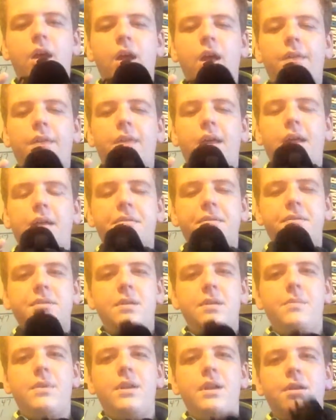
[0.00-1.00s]
And then
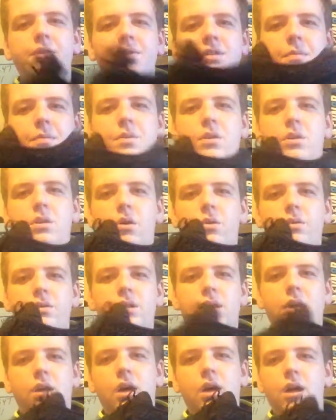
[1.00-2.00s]
something else I've been
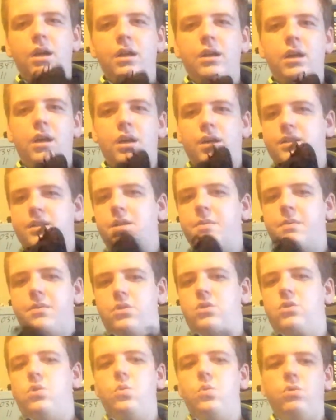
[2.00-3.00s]
noticing on some of
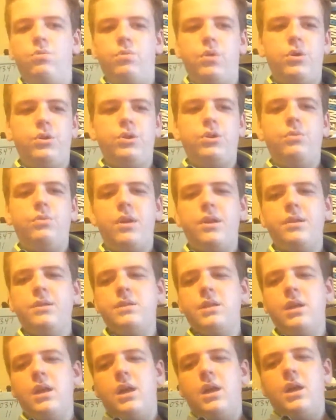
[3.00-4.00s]
the newer Roshe
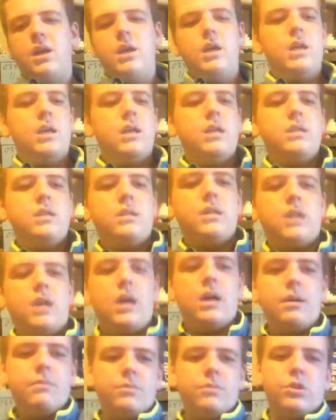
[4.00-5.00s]
runs is
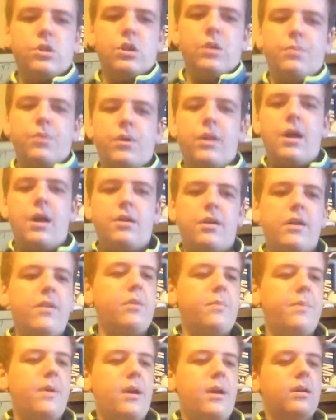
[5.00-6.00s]
I'm just going to pull out
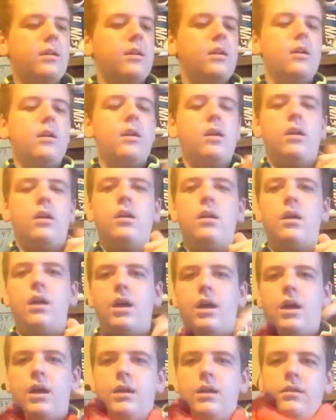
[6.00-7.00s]
another pair here.
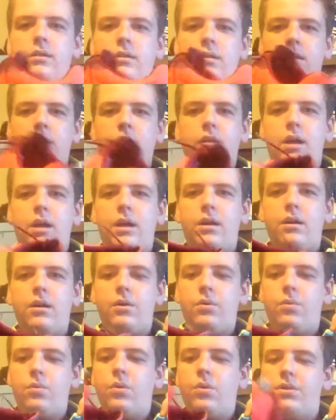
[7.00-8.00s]
I don't
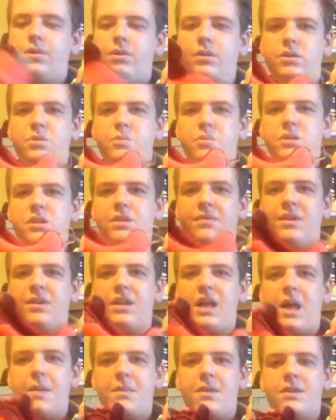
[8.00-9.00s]
know what the specific
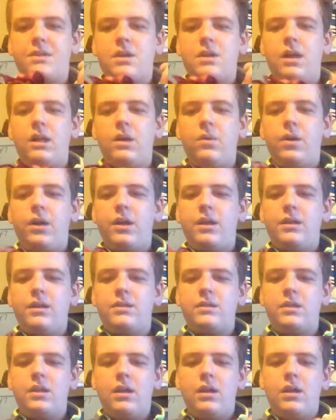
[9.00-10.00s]
name of this colorway
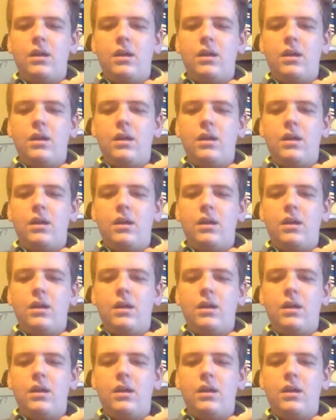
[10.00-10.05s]
is.